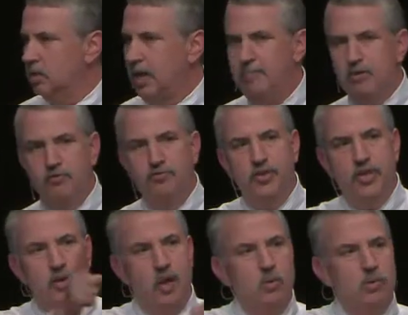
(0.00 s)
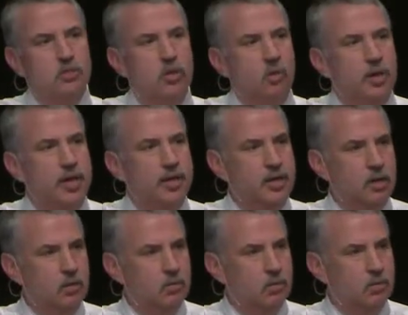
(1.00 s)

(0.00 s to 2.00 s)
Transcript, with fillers: I better figure out what's going on here.